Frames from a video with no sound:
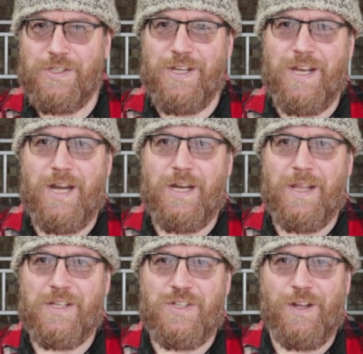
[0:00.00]
contain any
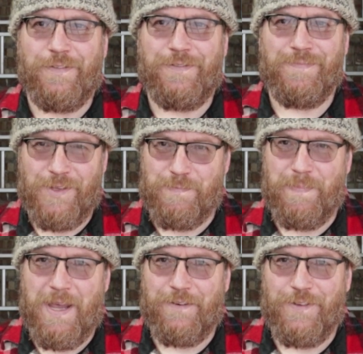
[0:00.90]
of that stuff that's
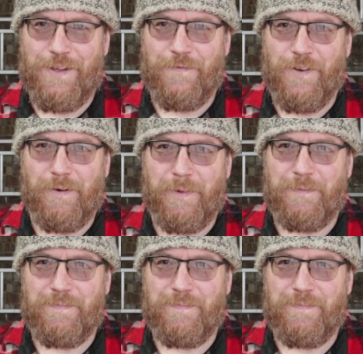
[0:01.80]
bad for the environment.